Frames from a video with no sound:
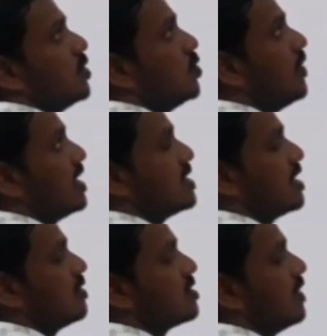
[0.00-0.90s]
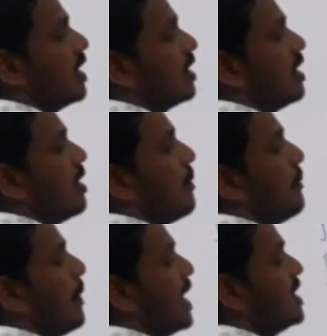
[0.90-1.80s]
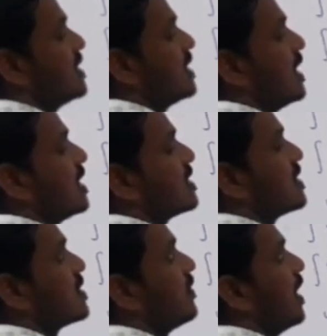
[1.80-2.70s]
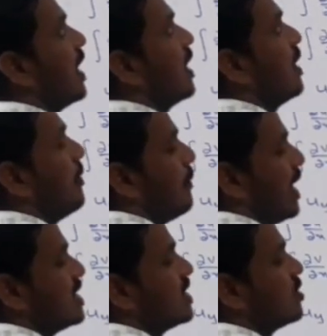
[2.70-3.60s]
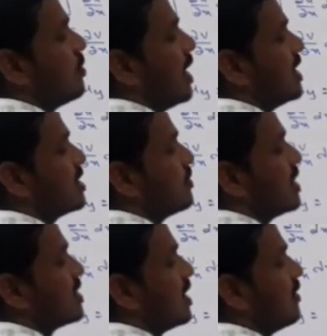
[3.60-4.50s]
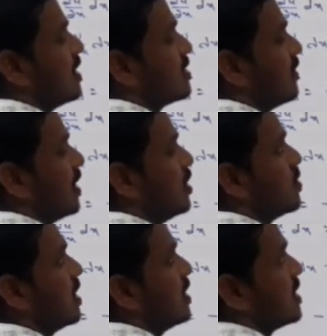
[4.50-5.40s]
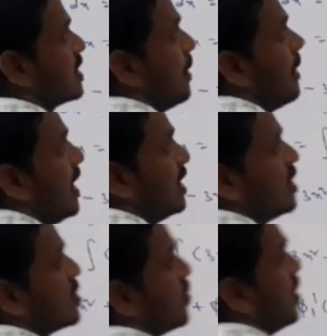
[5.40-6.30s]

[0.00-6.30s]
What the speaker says: uy is equal to what? Minus 3x square minus into minus plus 3y square. Using this, combining these two